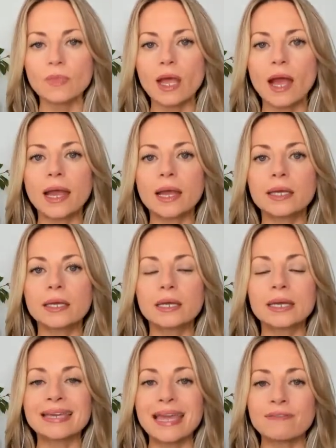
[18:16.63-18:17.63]
I
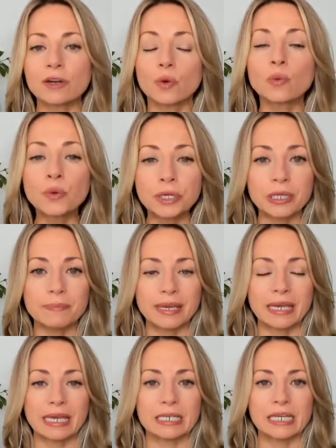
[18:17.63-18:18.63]
gave it a really big
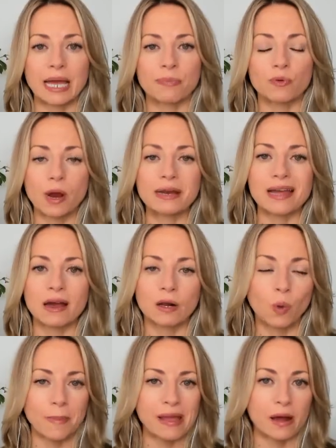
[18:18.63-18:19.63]
in-depth rundown on
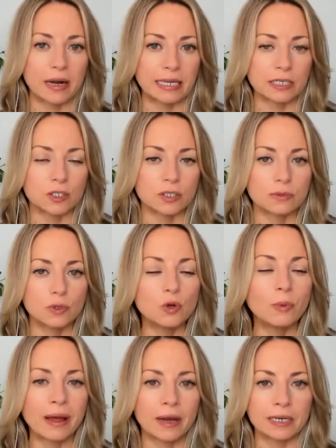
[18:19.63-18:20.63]
who
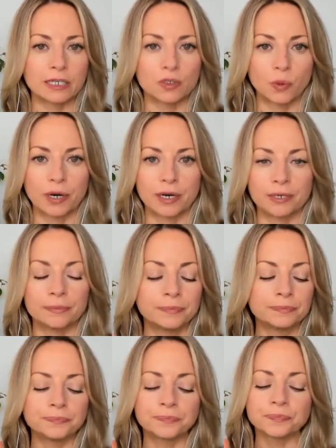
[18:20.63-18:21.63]
my audience were,
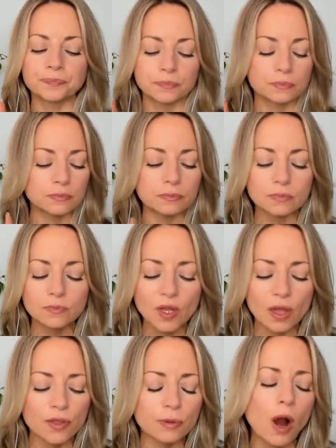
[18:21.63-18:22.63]

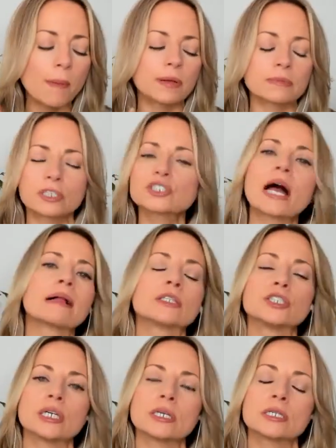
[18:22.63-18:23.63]
their problems, their
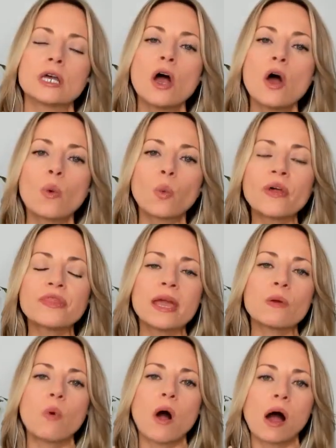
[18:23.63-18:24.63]
challenges, what they
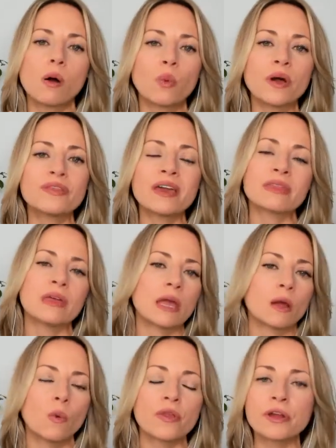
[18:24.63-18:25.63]
want, what they
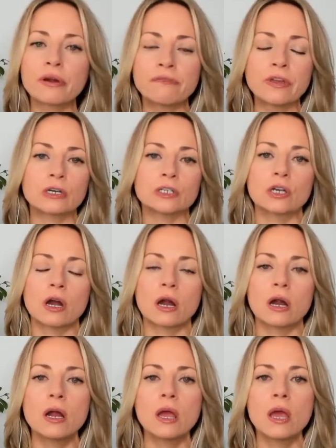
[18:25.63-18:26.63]
think, what their fears
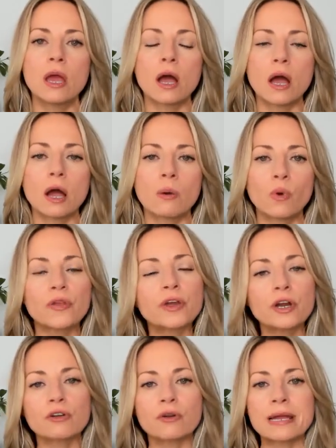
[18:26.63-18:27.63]
are, what
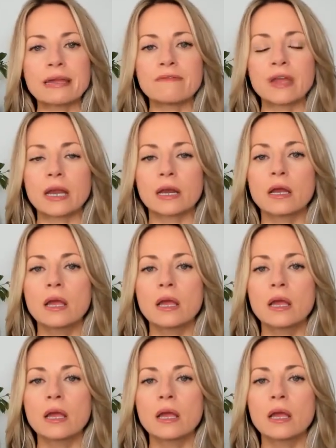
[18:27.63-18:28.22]
they're craving,